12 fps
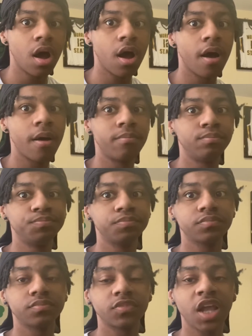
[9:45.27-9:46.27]

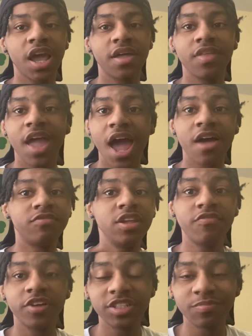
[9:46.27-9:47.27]
And they have
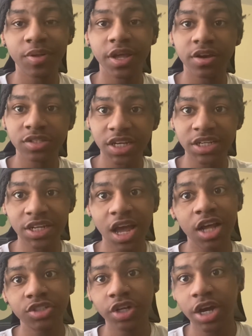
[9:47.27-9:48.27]
defensive players like
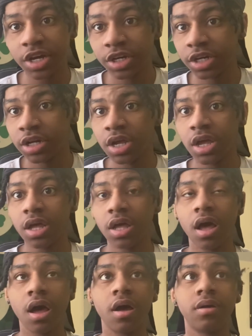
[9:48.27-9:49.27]
DeAndre Hunter.
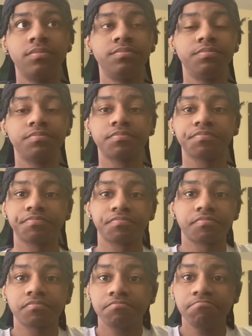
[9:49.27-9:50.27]

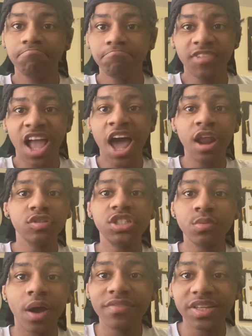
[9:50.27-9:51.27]
I don't see
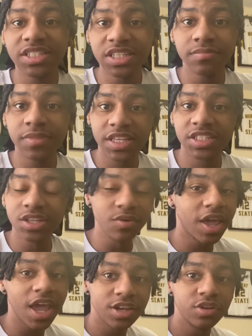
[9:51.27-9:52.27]
why this team still
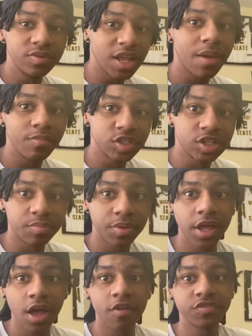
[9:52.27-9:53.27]
can't do damage in the
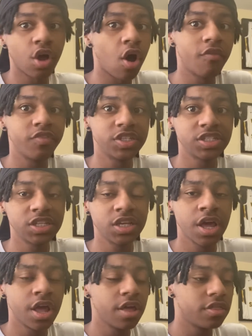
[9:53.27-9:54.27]
playoffs. Obviously,
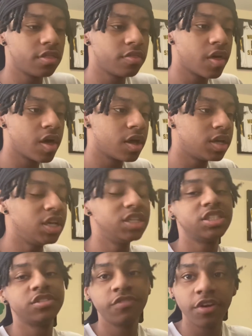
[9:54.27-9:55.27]
the East
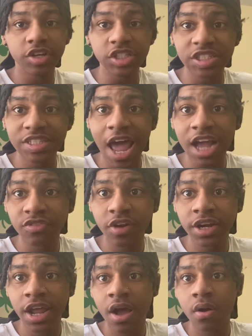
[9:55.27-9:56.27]
is very stacked
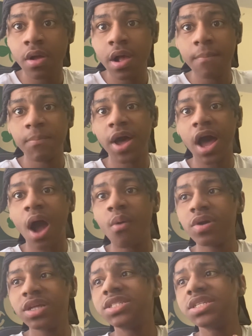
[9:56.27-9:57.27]
right now. But I
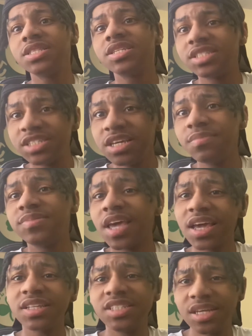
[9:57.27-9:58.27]
want to see this team
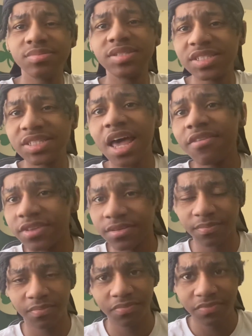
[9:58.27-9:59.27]
take a team to seven.
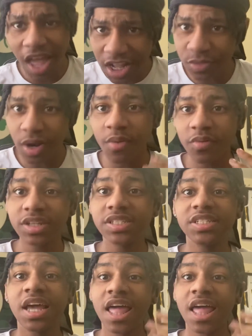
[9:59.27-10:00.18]
That's what I want to see.